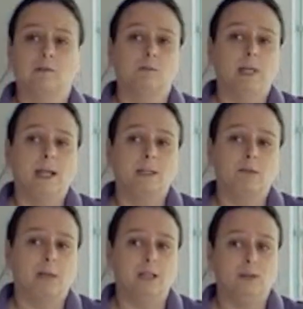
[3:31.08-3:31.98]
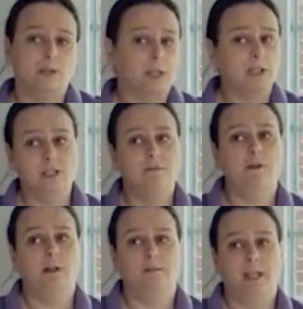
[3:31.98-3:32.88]
from plans, we might use like
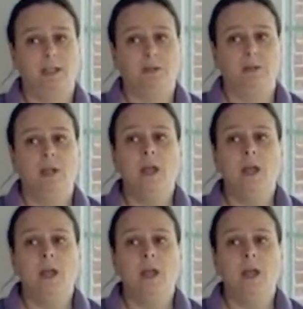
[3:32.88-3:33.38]
default values,